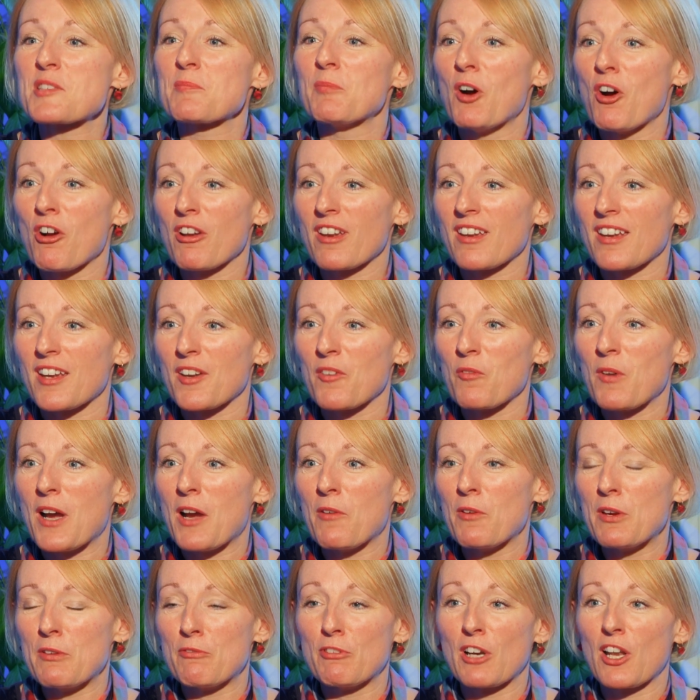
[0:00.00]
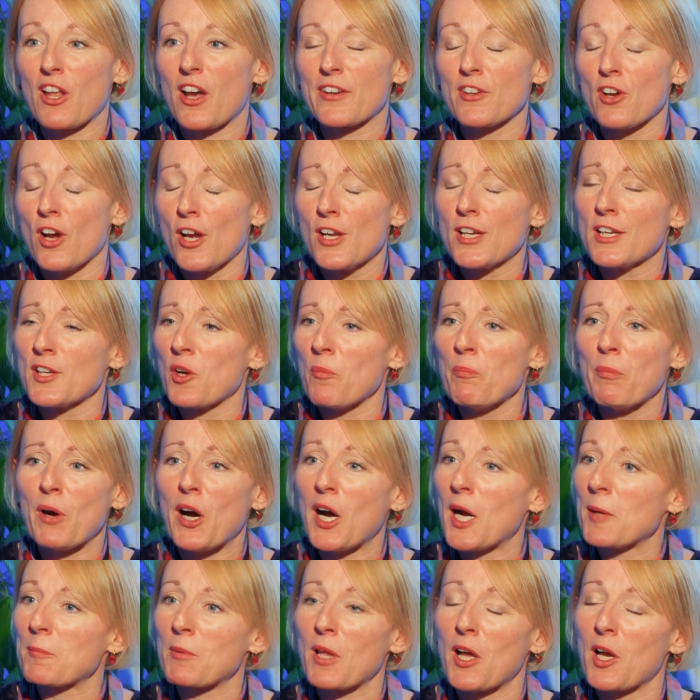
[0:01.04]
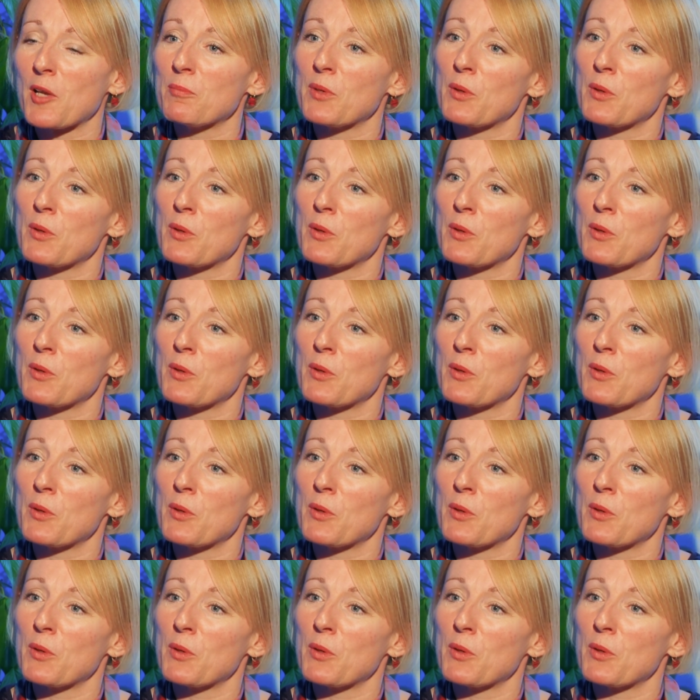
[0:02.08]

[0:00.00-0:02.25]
market where we rely not only on pipeline,